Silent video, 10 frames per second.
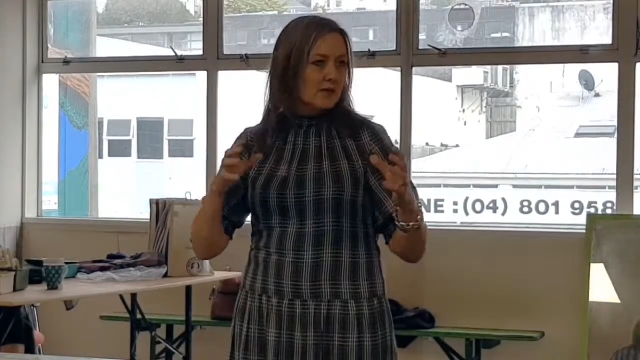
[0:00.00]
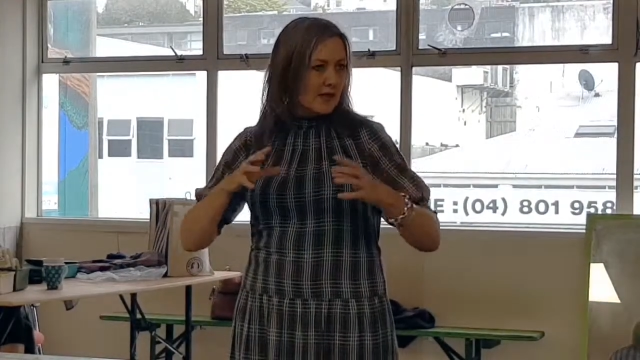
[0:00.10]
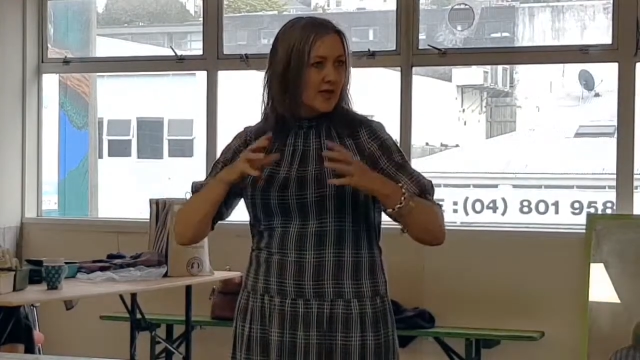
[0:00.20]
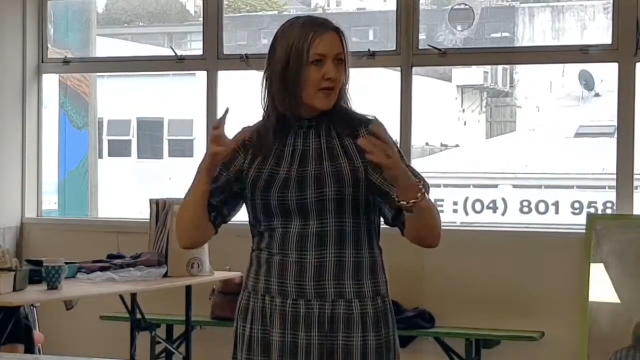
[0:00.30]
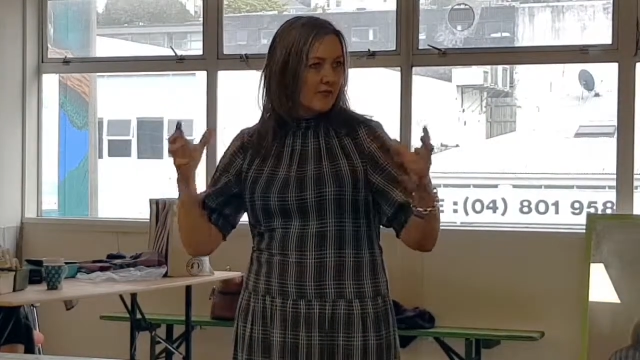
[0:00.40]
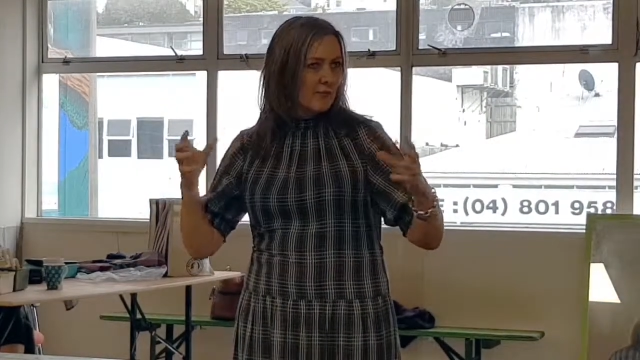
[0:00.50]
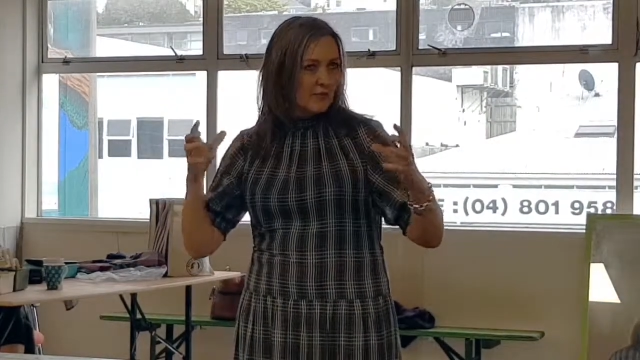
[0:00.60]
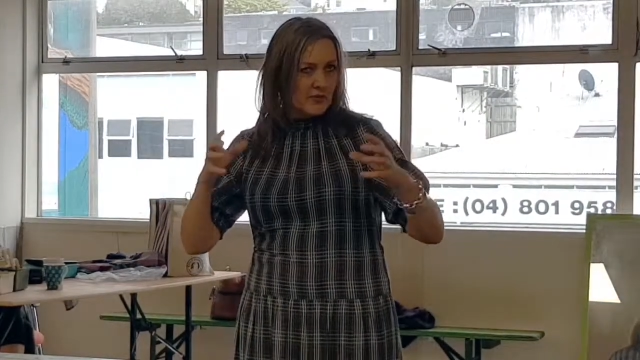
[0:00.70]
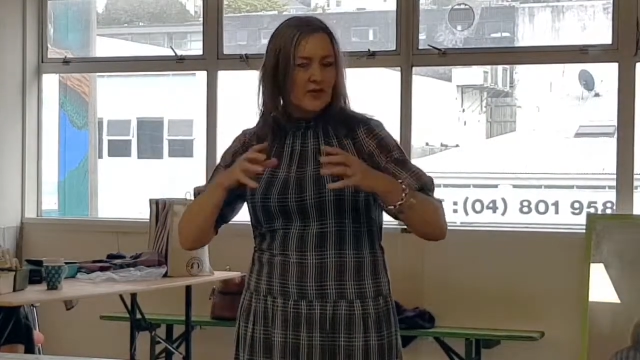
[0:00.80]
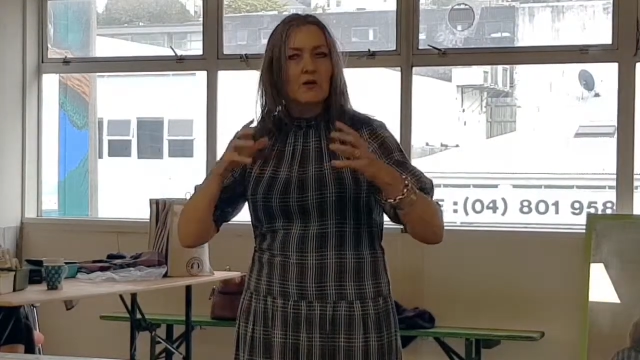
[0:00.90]
can have a
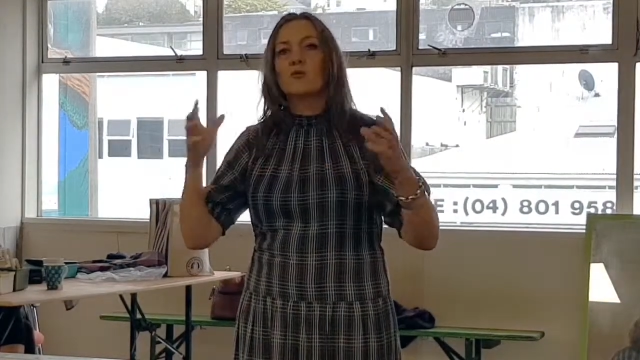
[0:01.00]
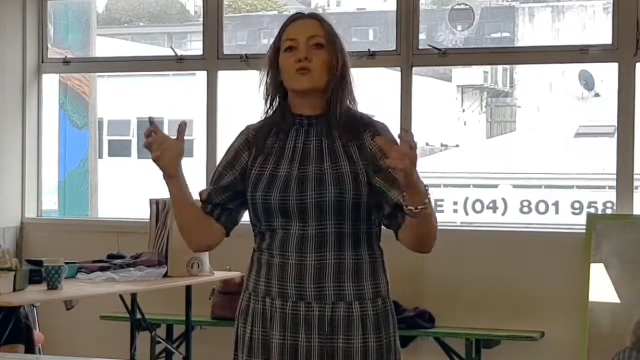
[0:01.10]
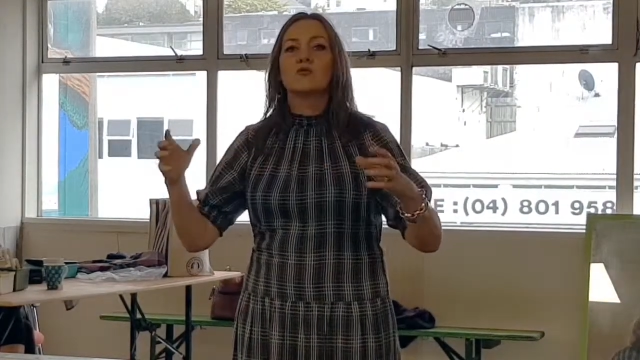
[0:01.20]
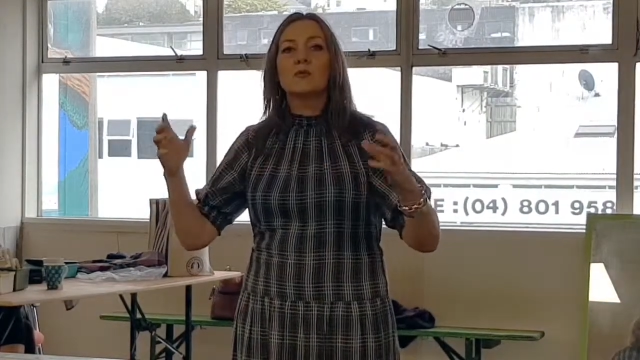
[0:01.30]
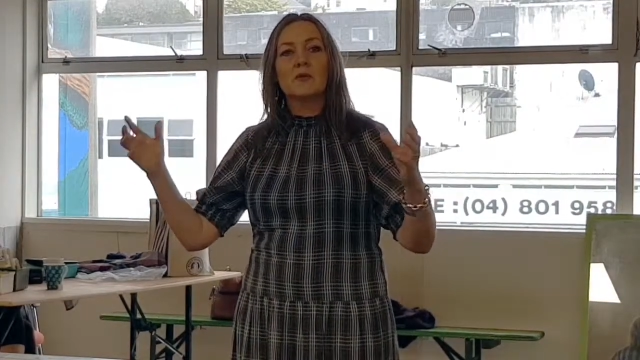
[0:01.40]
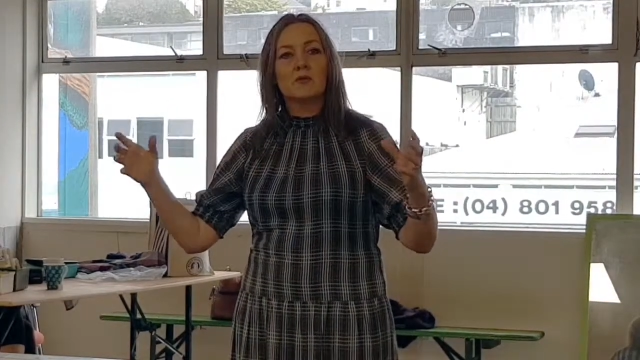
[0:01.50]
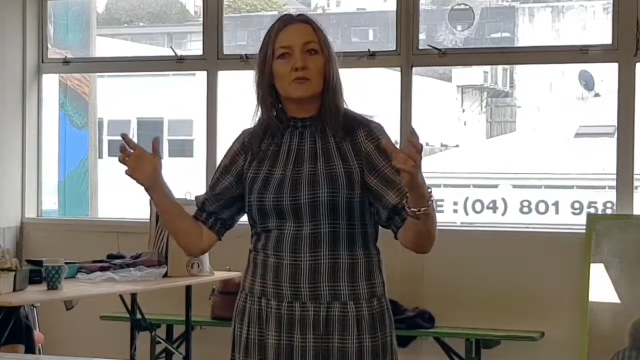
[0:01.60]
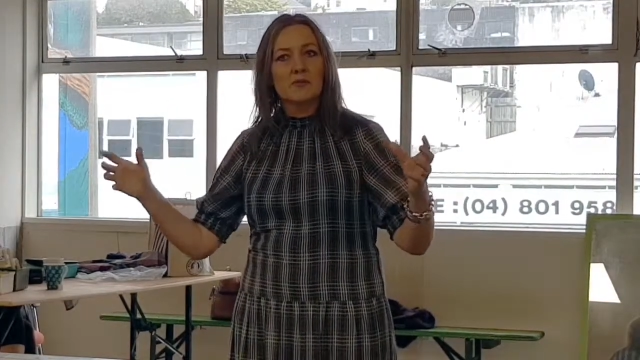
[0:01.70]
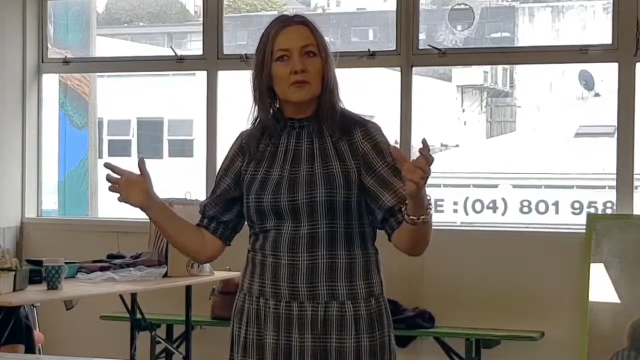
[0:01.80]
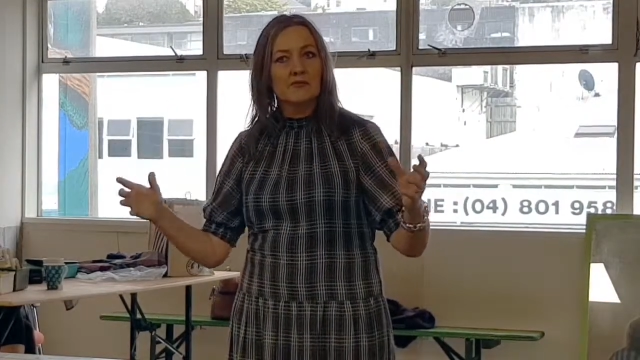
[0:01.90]
big ripple
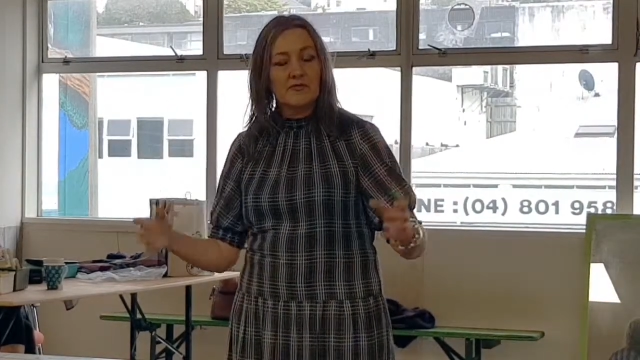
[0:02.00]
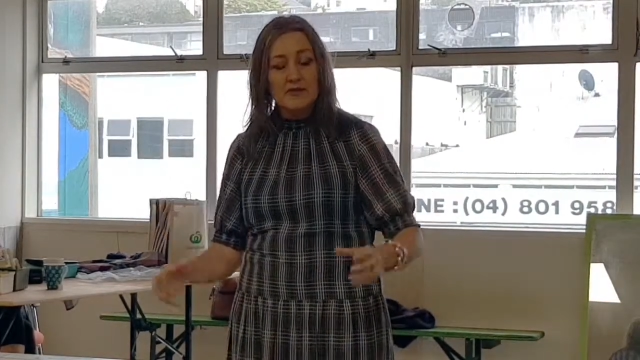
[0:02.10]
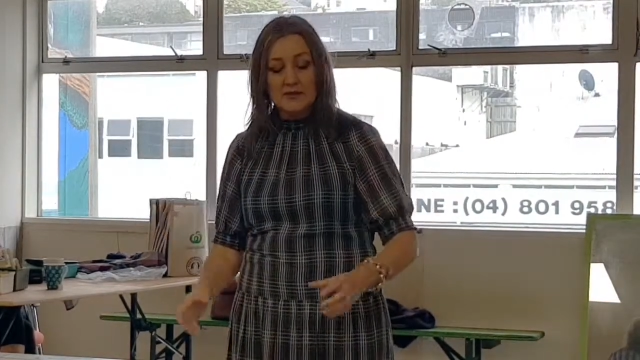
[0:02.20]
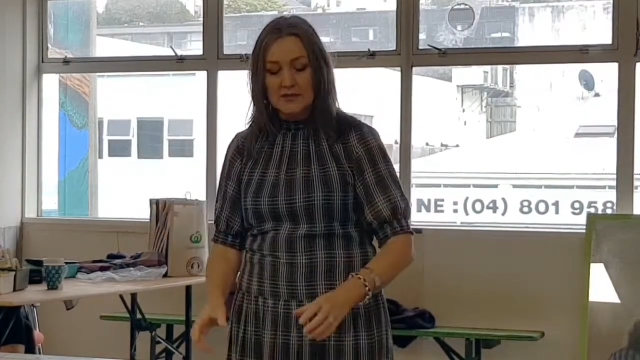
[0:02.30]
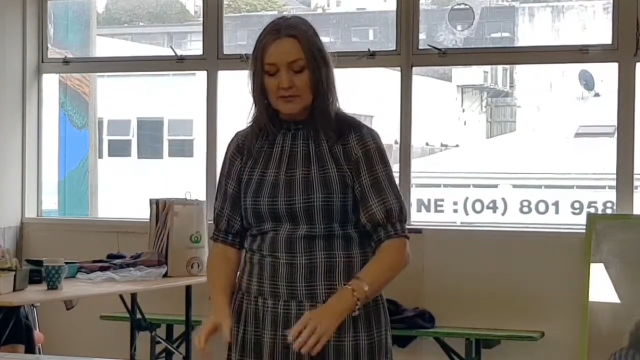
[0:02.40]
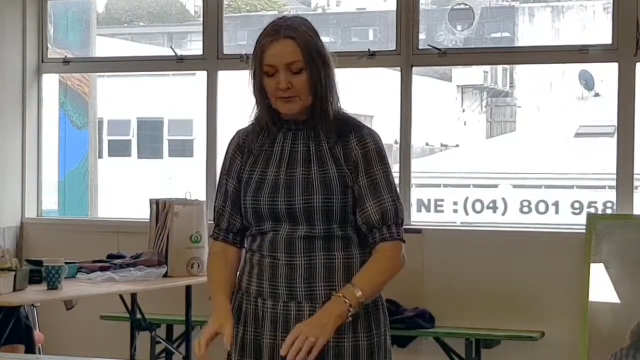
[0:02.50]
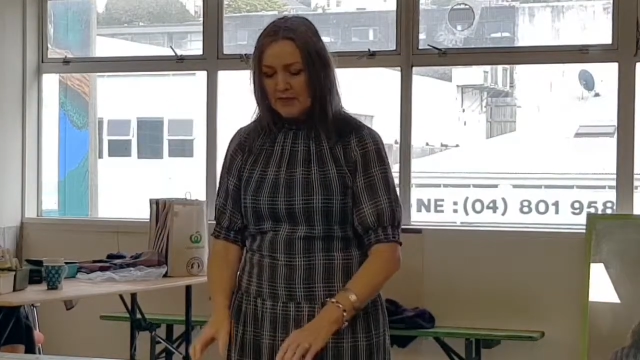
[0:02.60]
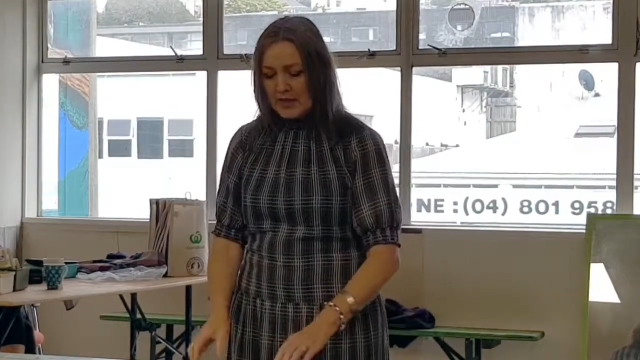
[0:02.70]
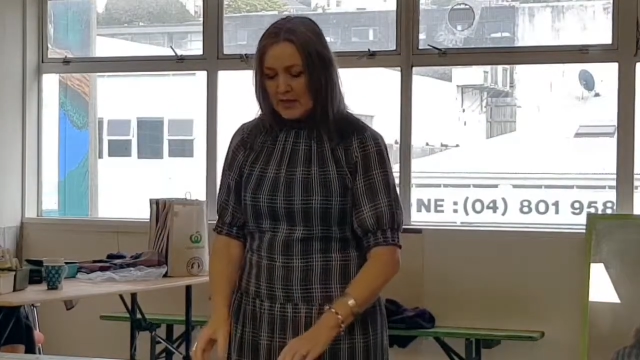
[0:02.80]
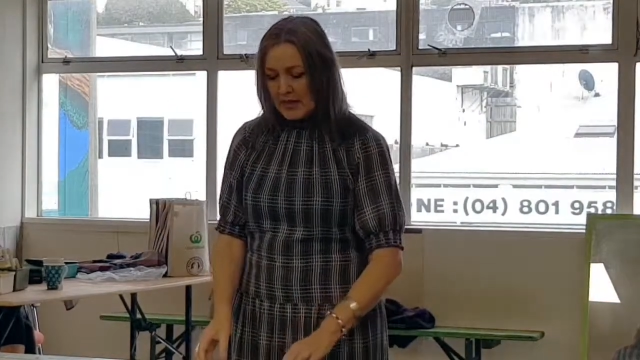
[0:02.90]

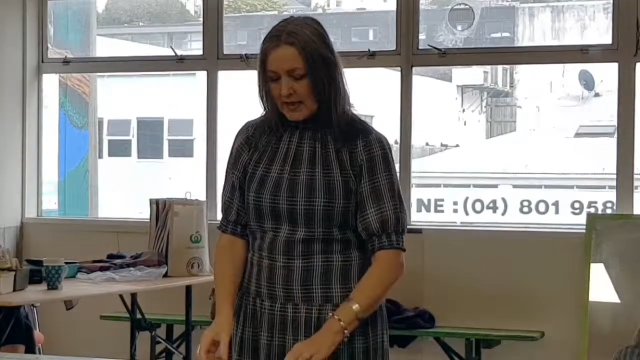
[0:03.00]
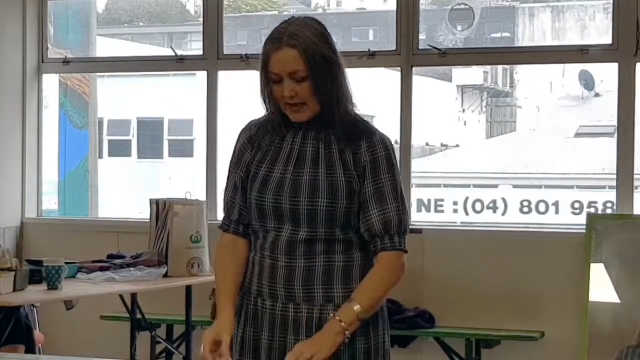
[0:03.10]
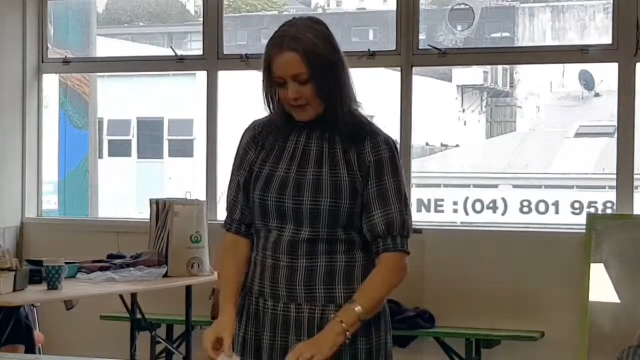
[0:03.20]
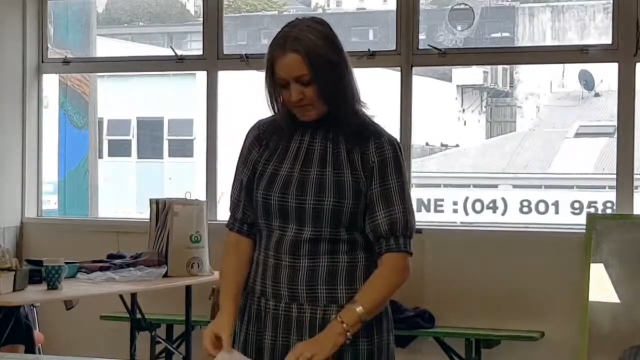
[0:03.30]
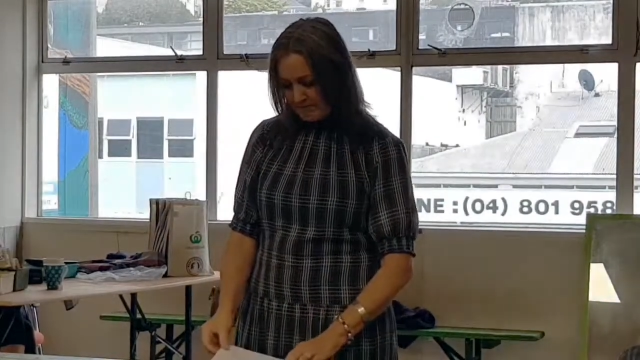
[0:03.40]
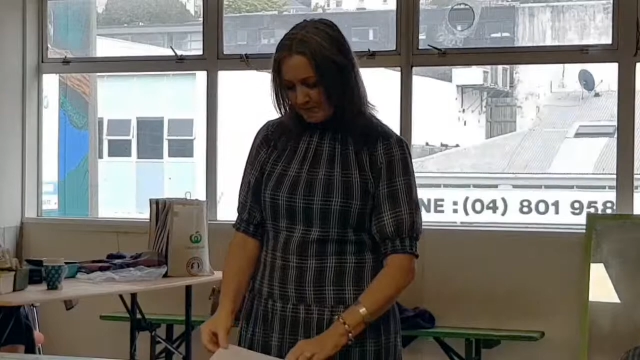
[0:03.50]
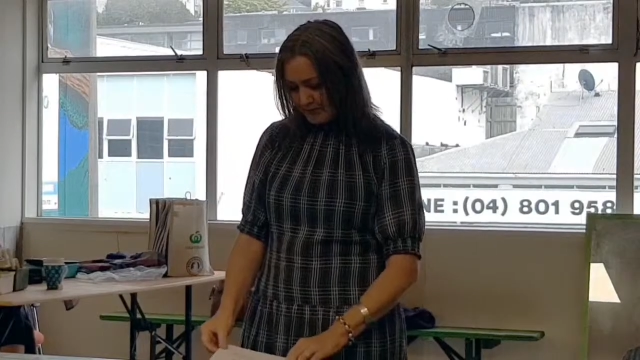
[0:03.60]
effect.